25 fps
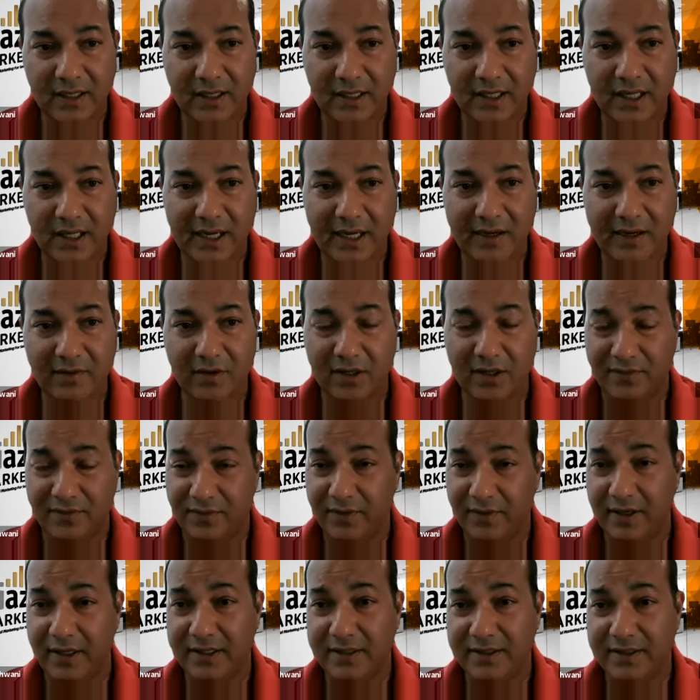keyword
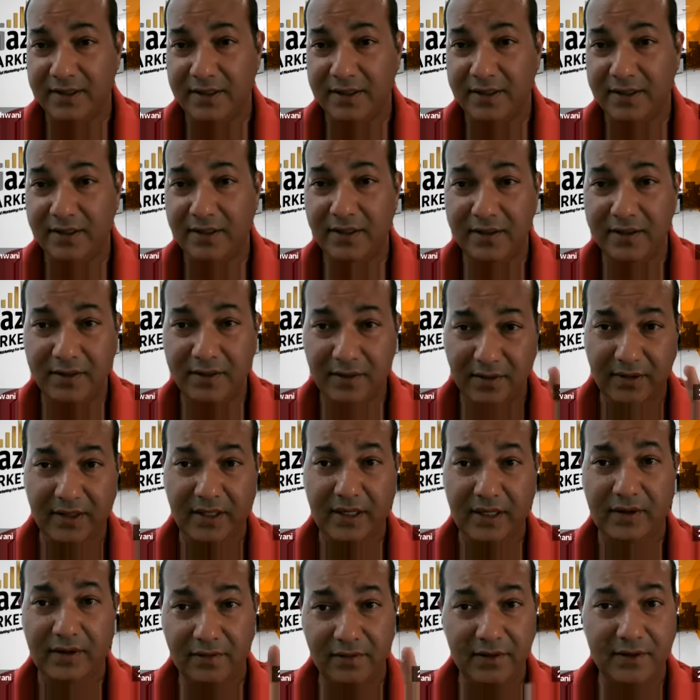phrase, okay,
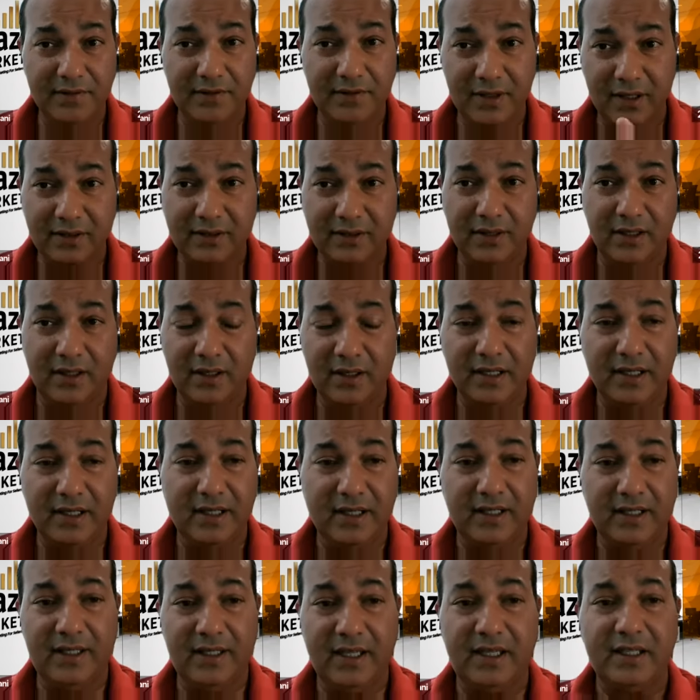if we were
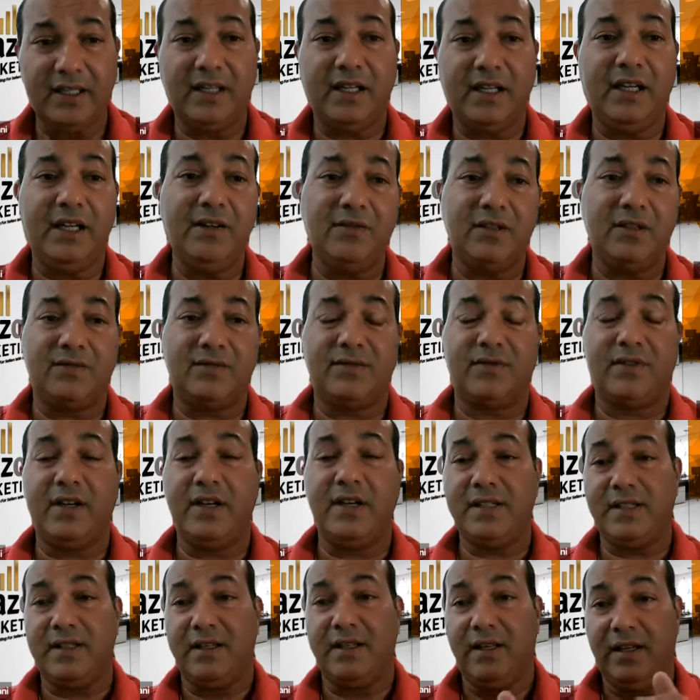targeting that keyword
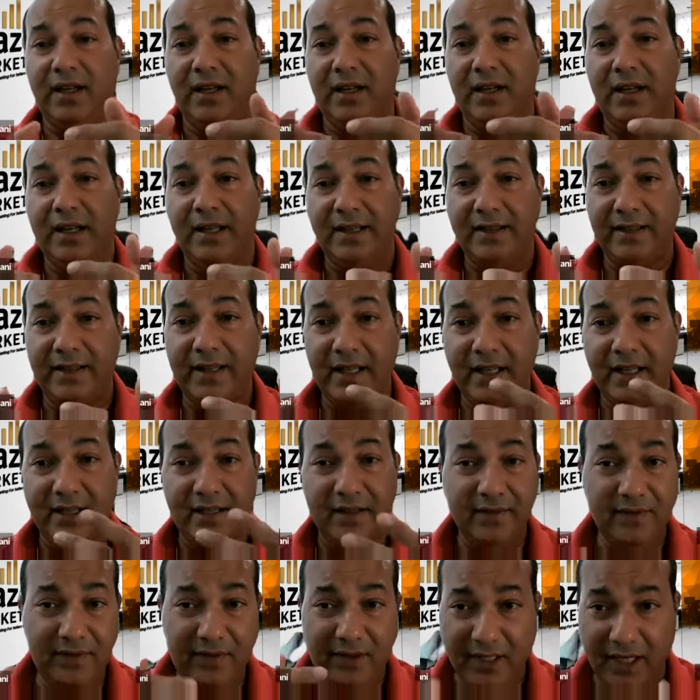phrase, then
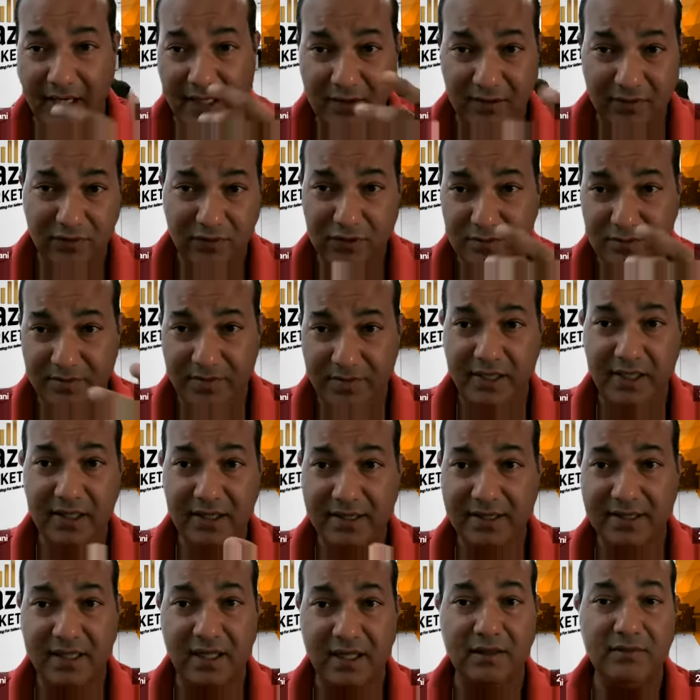that would be
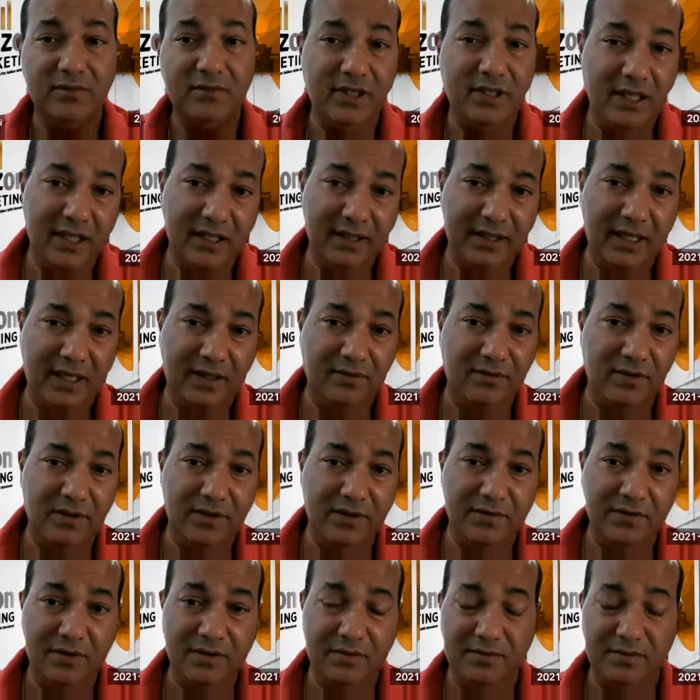something that we
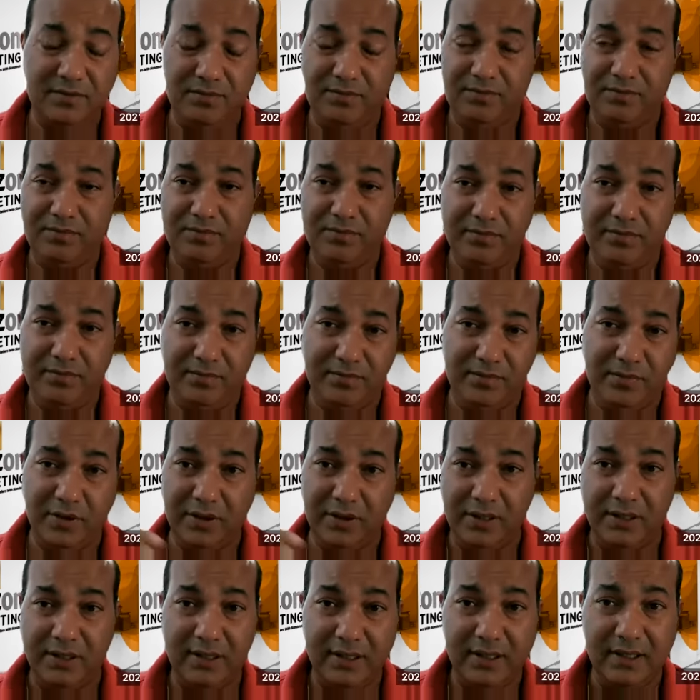would
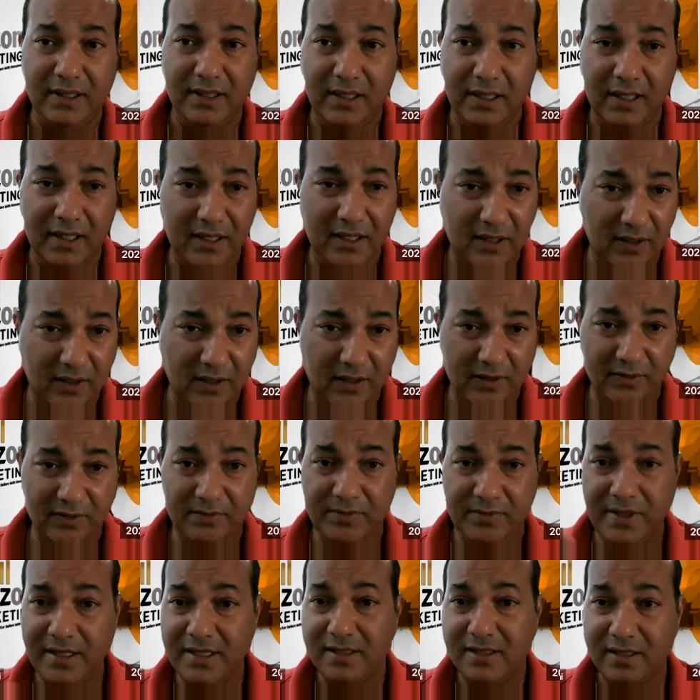put a lot of
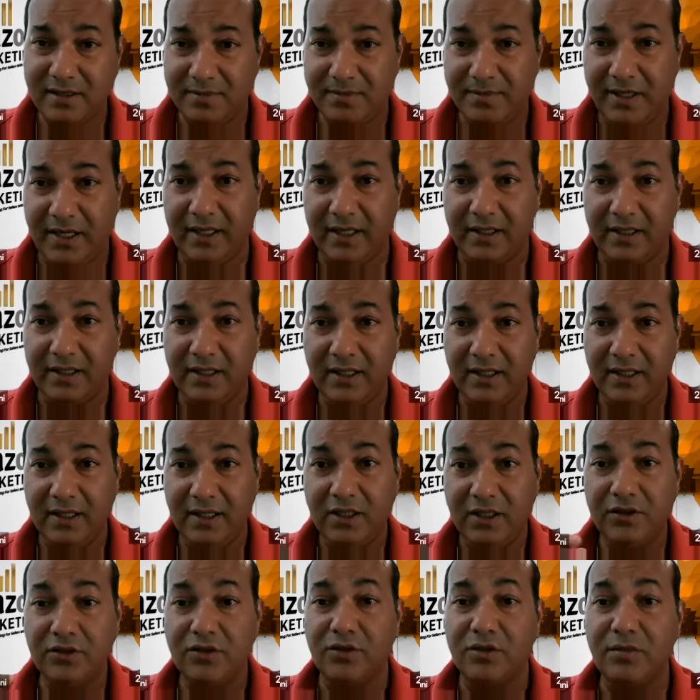business back
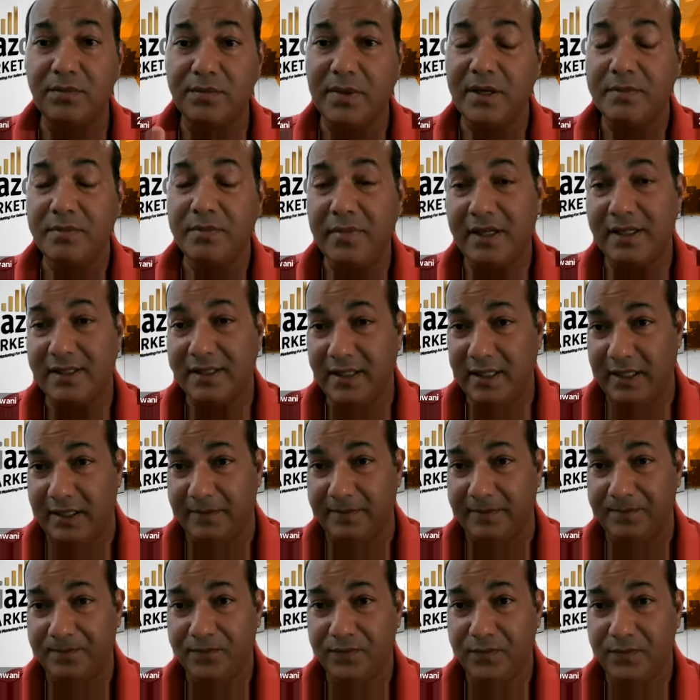through PPC.
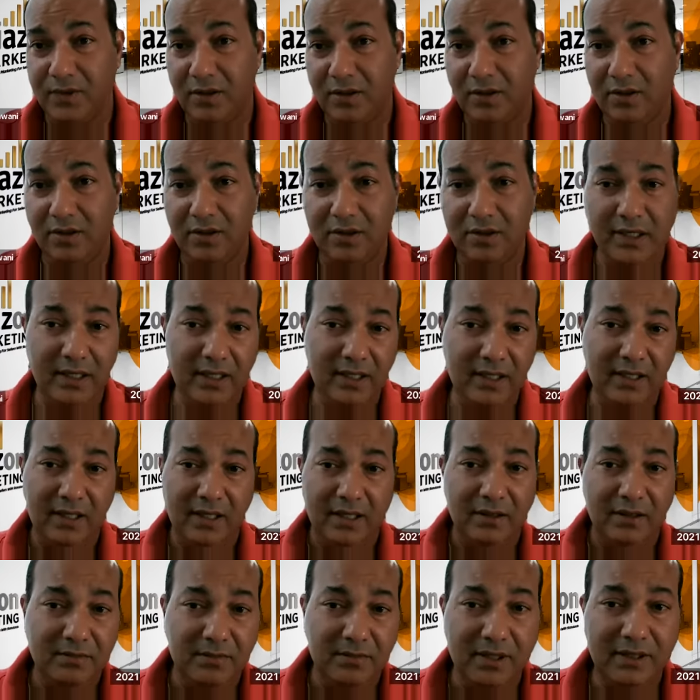Okay,
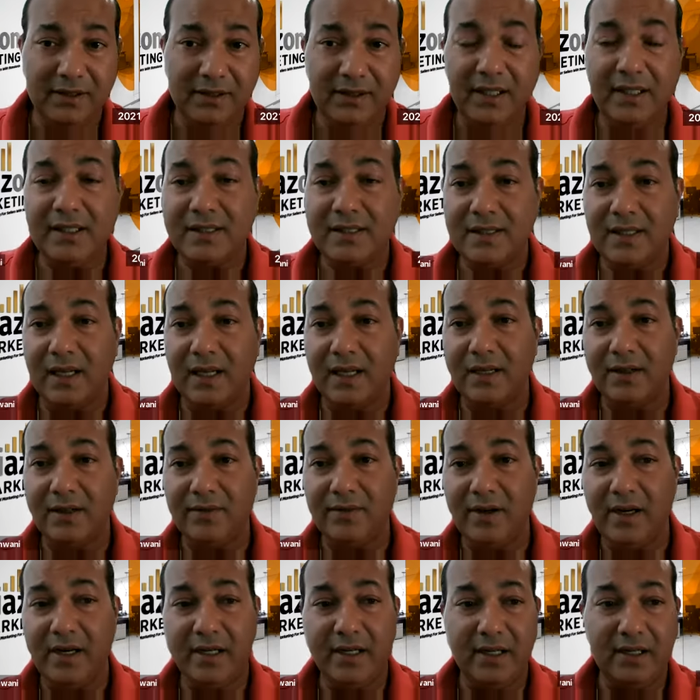but this seller
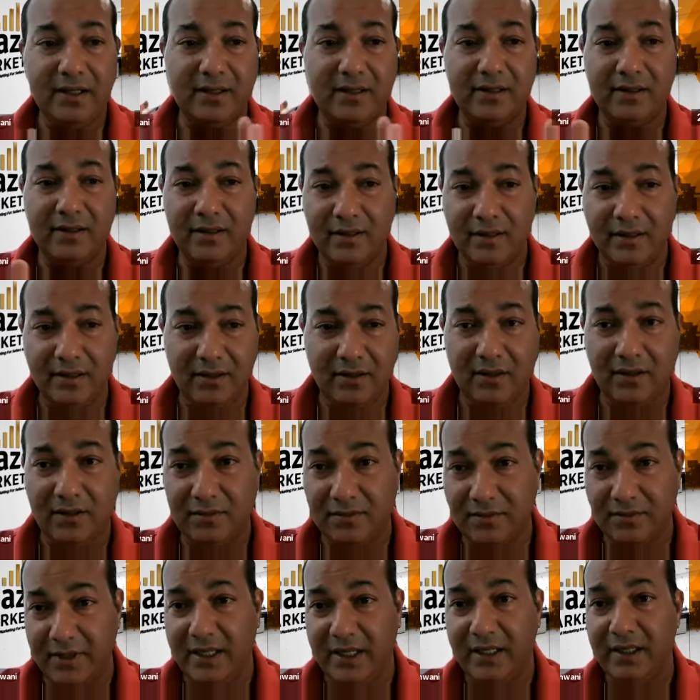right here, or
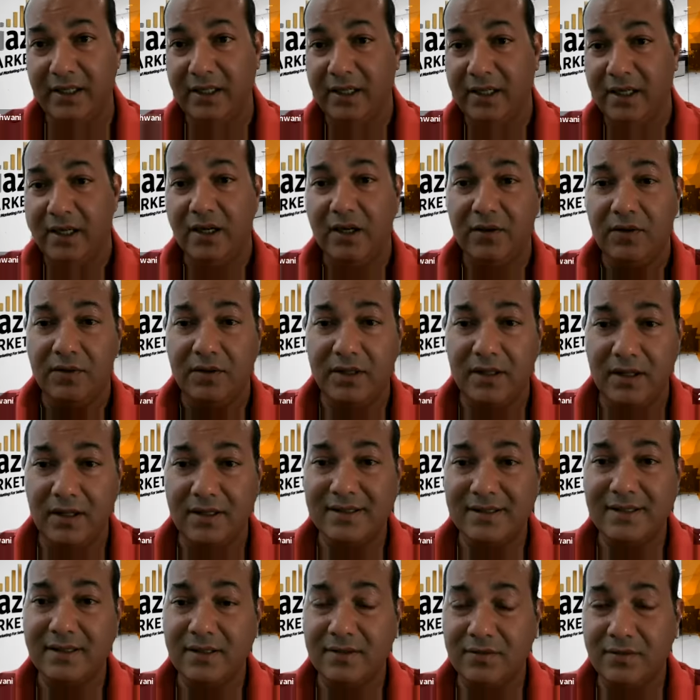me, we're
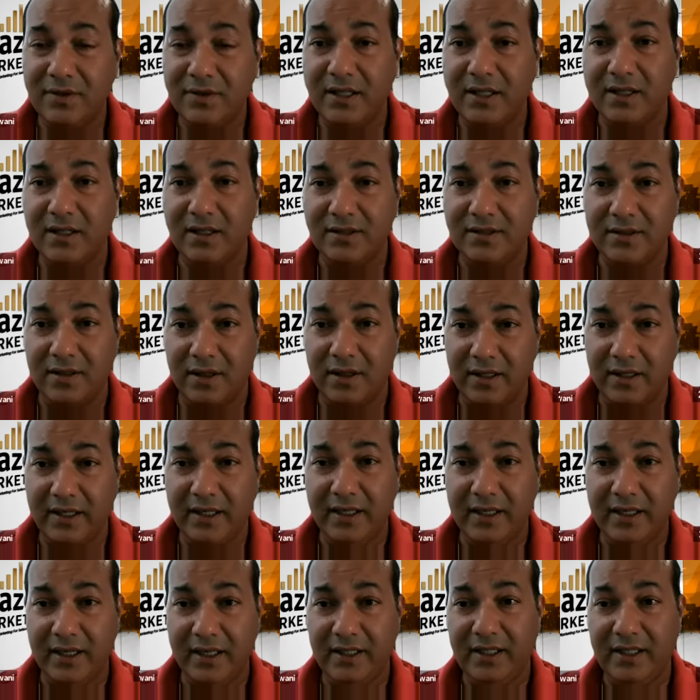not
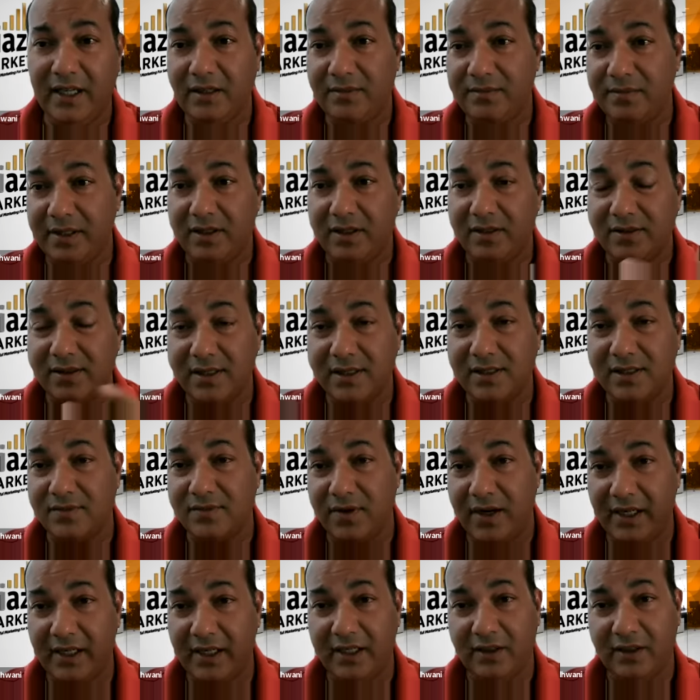targeting that because it's
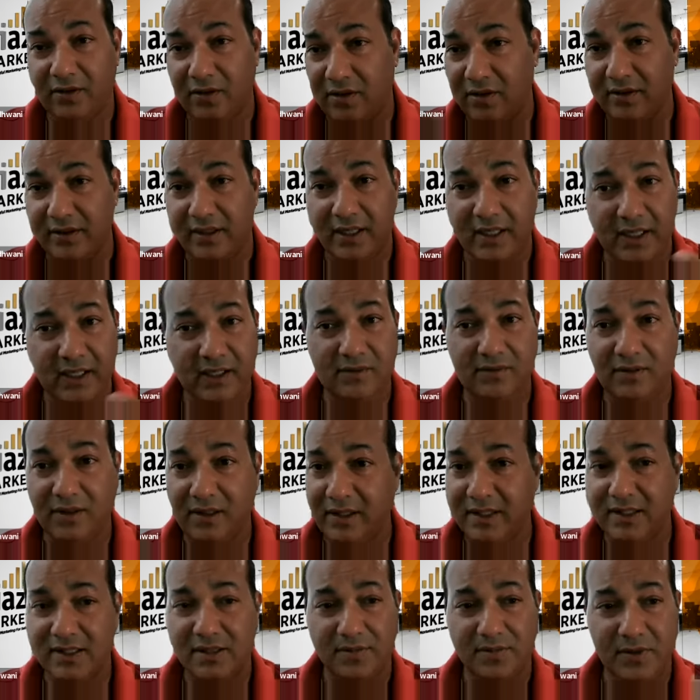ranking organic
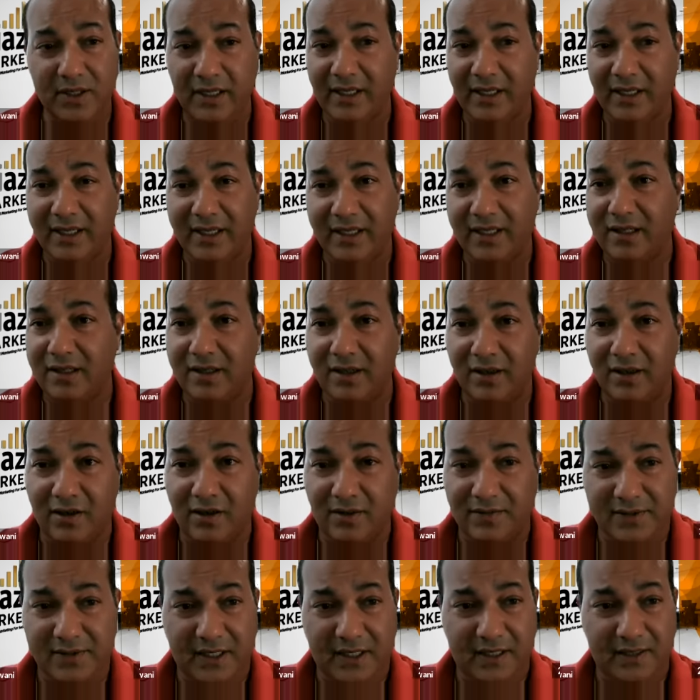1, it's bringing in a lot
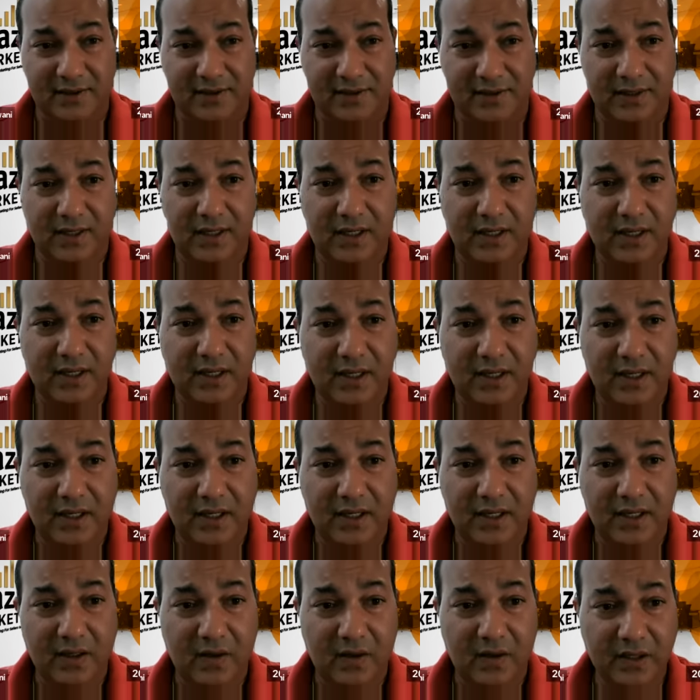of sales.
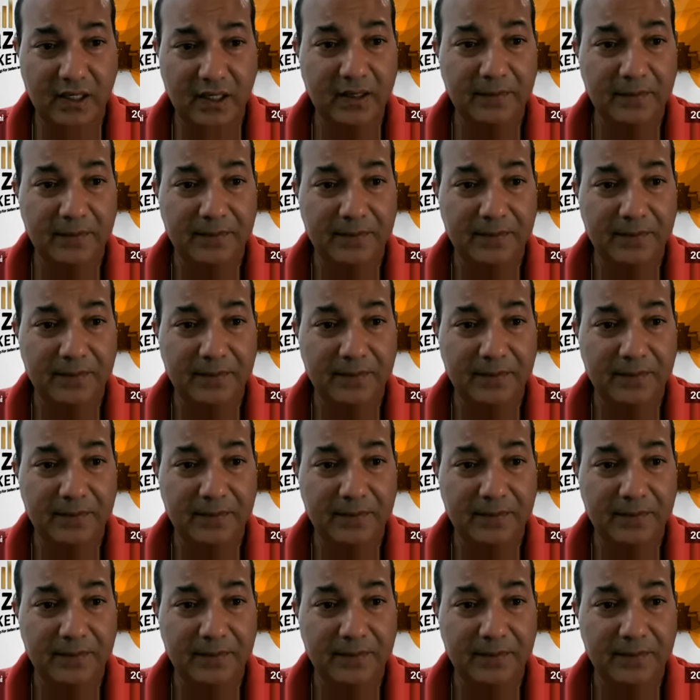Okay,